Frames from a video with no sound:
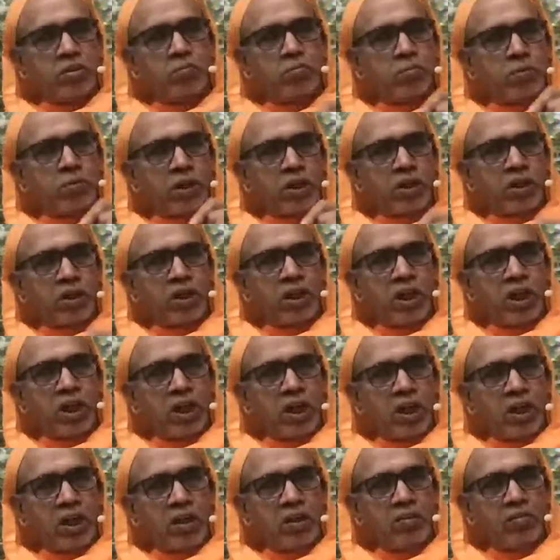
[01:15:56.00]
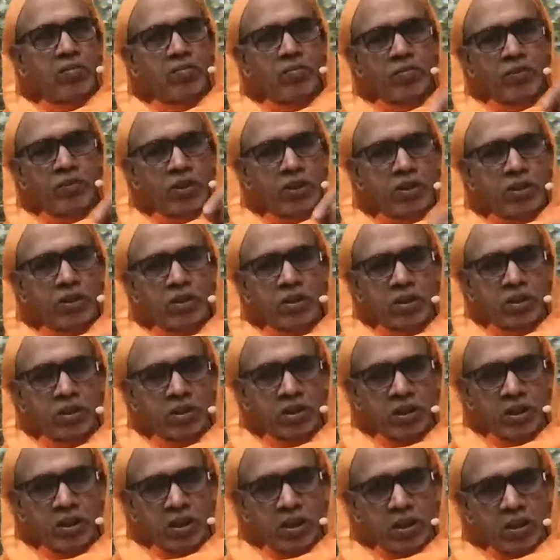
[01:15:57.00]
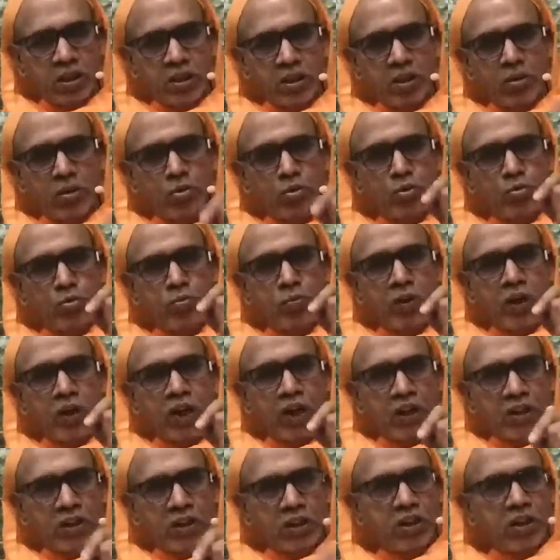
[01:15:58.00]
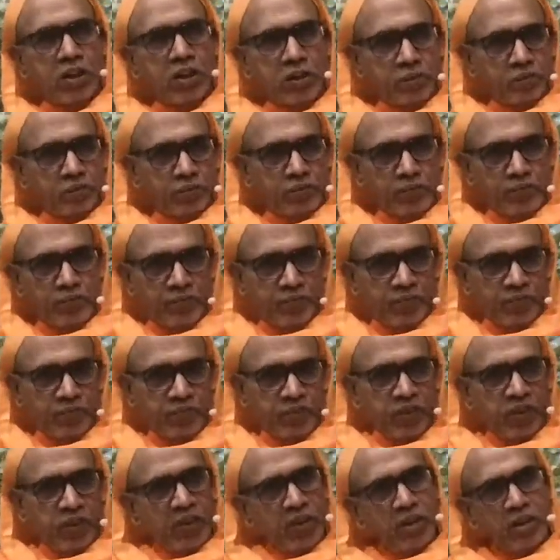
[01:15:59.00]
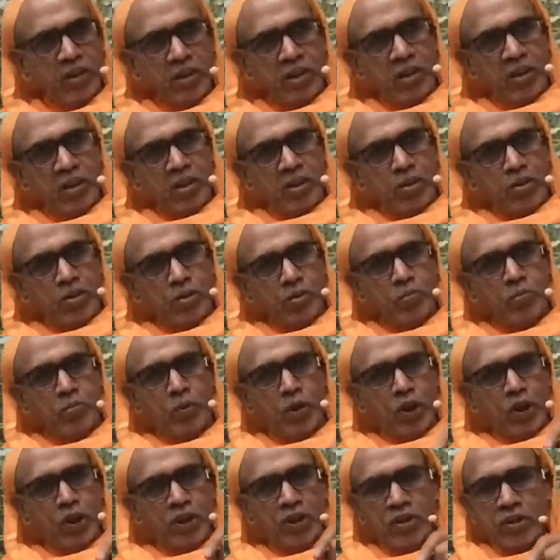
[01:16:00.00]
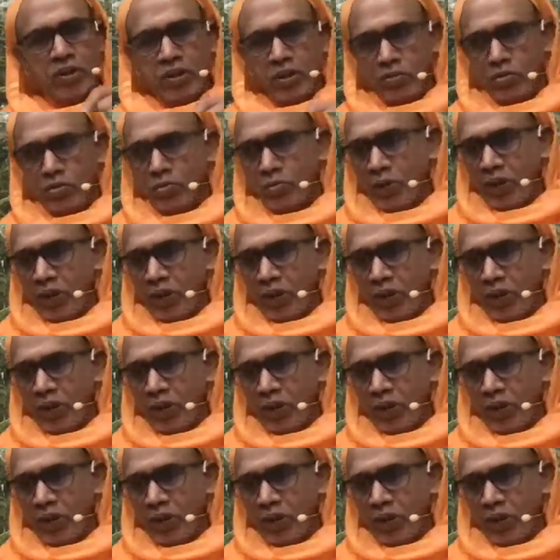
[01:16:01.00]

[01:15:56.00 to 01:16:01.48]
samparka, with the upadhi. So body is the